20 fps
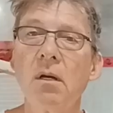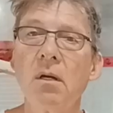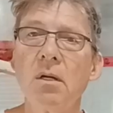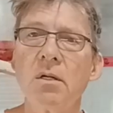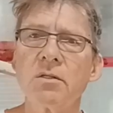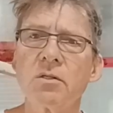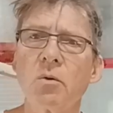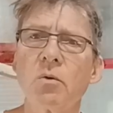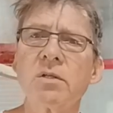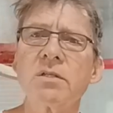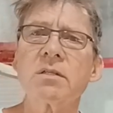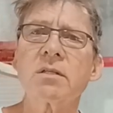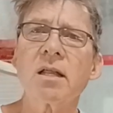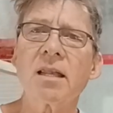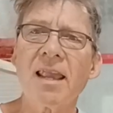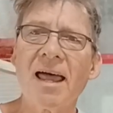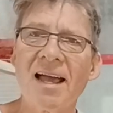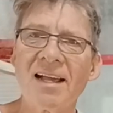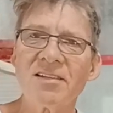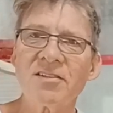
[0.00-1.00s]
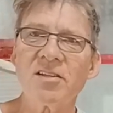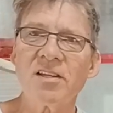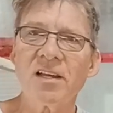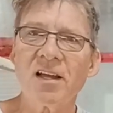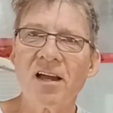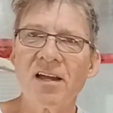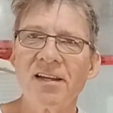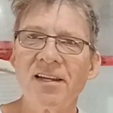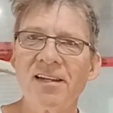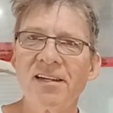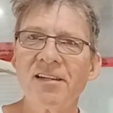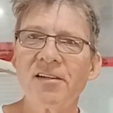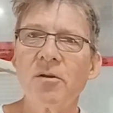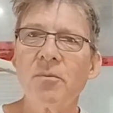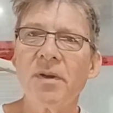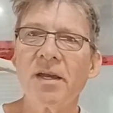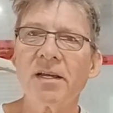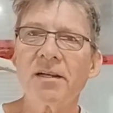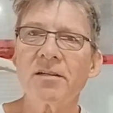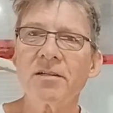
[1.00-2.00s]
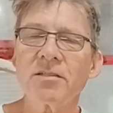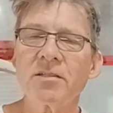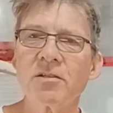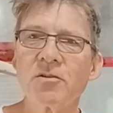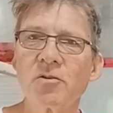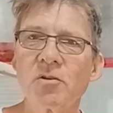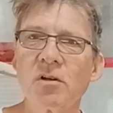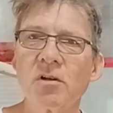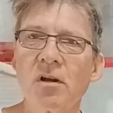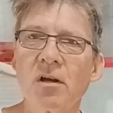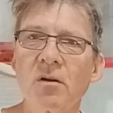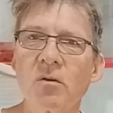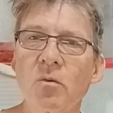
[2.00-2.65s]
So what's the last thing I needed to make a decision on?